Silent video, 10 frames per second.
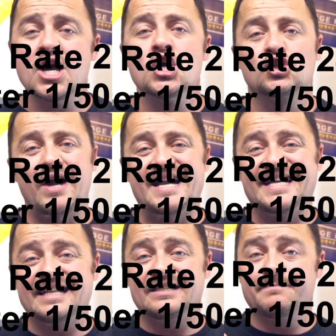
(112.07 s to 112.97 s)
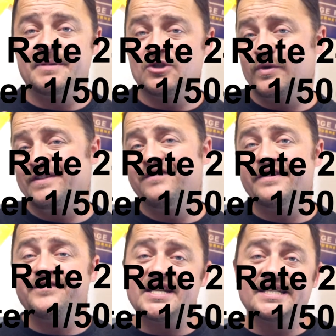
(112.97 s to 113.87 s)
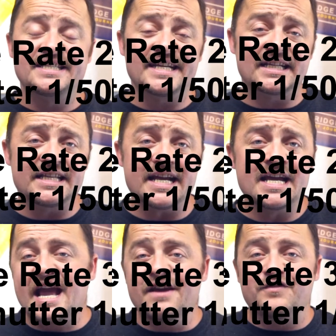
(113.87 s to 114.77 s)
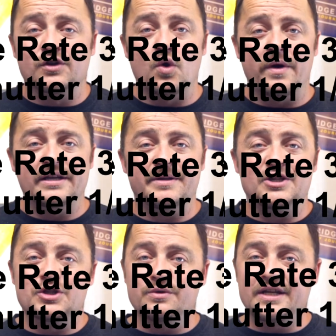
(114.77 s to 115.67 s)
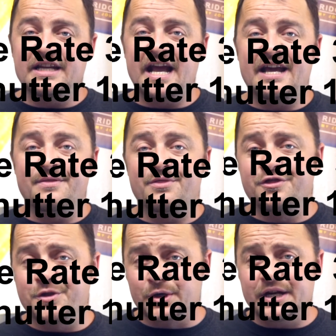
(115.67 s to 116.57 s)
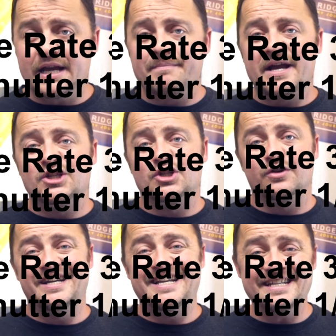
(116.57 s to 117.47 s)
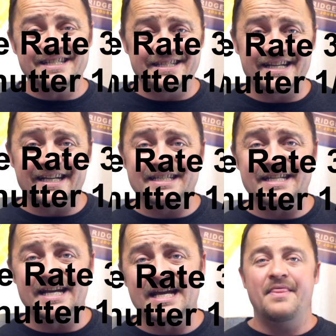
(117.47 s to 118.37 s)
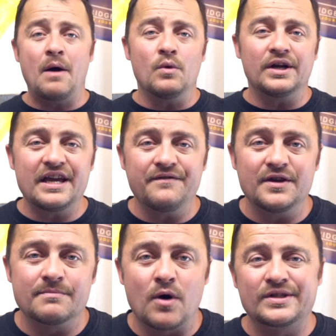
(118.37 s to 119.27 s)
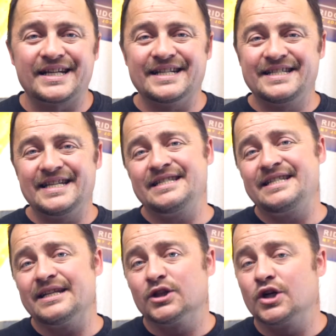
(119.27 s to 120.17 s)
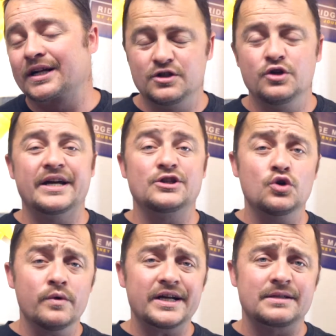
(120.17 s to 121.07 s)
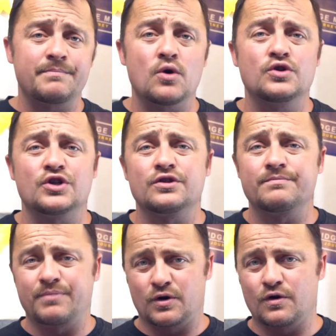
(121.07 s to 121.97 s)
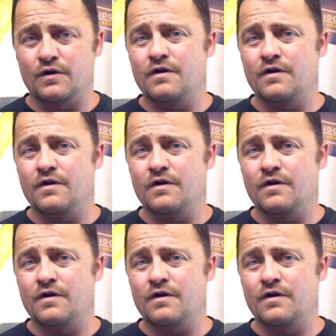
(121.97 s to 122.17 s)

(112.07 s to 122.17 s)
try to get to between 50 and 60. If you're going to be shooting in 30, make sure it is 60. That will give you the most consistent look. You get 2 exposures per